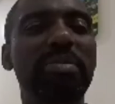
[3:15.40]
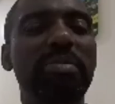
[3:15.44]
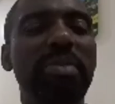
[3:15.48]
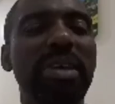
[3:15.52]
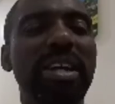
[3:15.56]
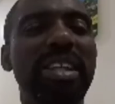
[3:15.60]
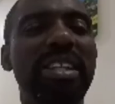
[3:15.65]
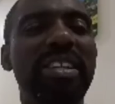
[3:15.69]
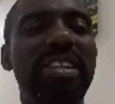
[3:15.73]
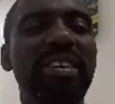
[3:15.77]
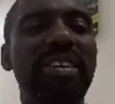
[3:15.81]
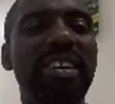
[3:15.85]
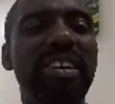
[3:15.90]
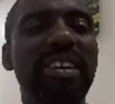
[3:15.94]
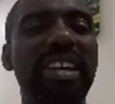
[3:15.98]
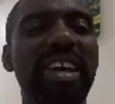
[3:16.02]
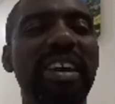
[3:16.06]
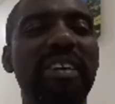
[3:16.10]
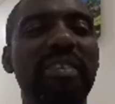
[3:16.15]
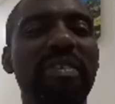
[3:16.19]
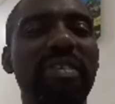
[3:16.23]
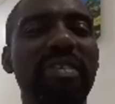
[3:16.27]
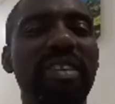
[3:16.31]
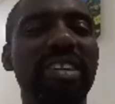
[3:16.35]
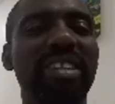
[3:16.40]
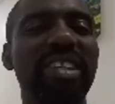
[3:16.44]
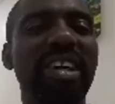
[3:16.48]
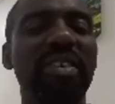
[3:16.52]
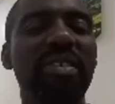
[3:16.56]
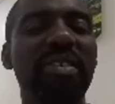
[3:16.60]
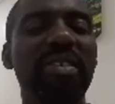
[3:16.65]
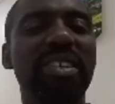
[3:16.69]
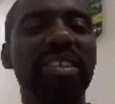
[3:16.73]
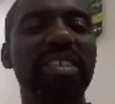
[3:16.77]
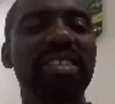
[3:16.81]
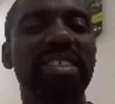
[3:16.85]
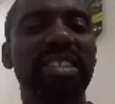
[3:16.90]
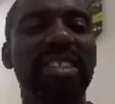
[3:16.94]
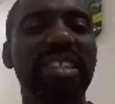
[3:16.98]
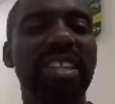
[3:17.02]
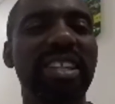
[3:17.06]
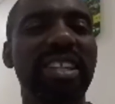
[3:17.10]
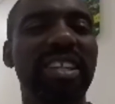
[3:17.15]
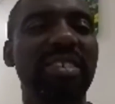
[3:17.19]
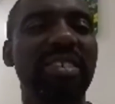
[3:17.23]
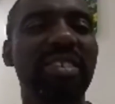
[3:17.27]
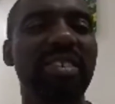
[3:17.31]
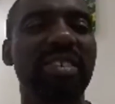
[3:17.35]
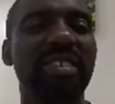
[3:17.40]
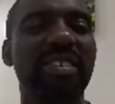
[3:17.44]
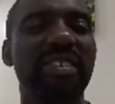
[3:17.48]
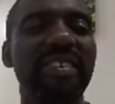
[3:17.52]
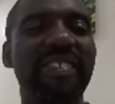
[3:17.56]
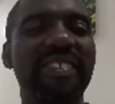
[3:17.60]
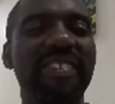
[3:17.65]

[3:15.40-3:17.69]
his birthday, okay? Of course, I want to see you.